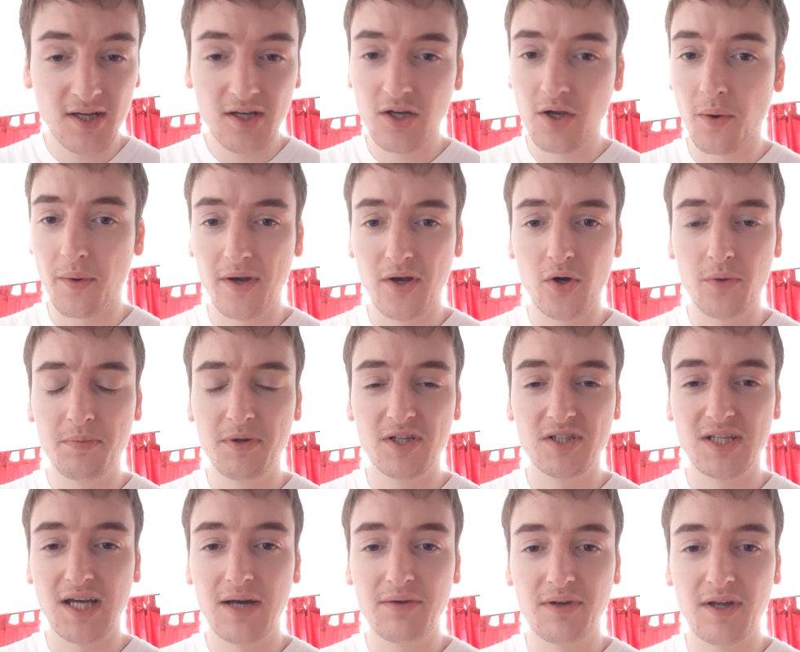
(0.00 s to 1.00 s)
Going up and
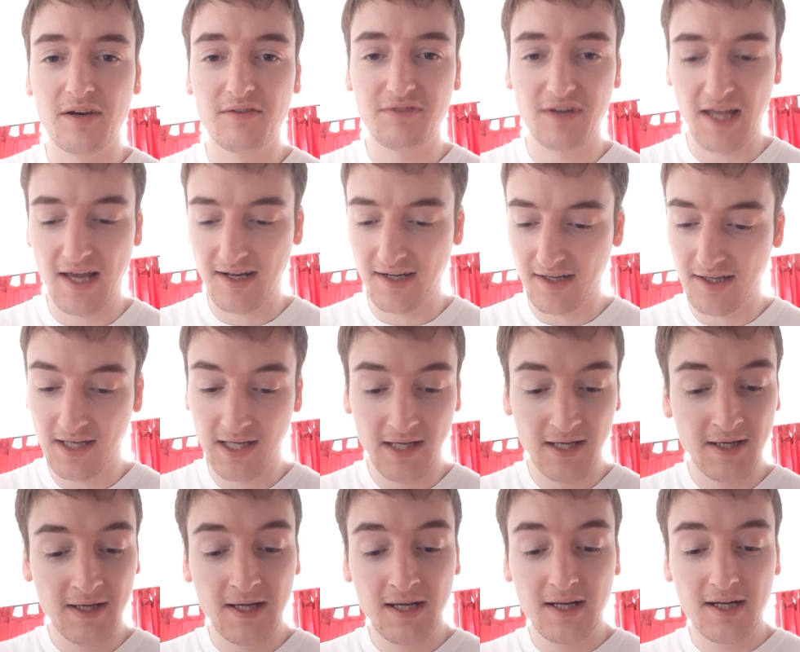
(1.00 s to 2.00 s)
down that flank
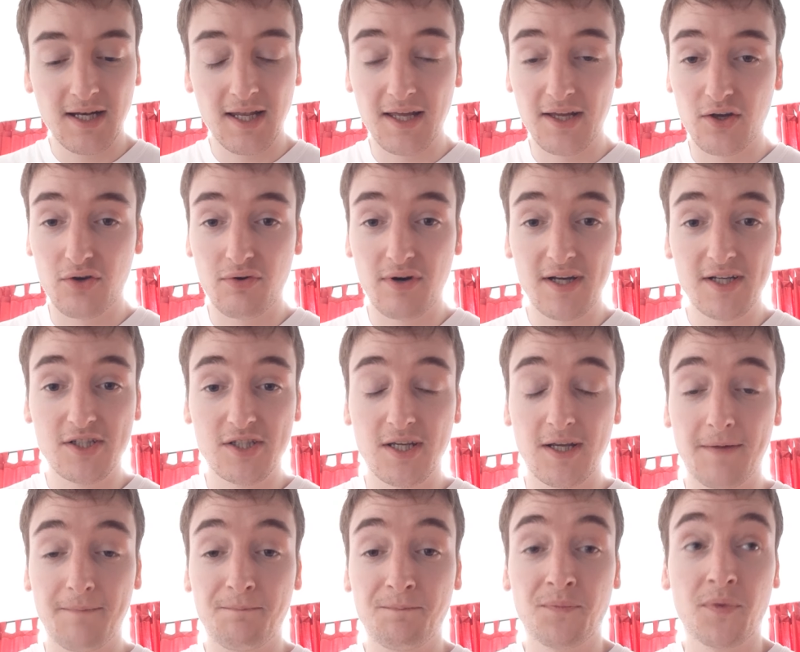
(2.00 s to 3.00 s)
like crazy.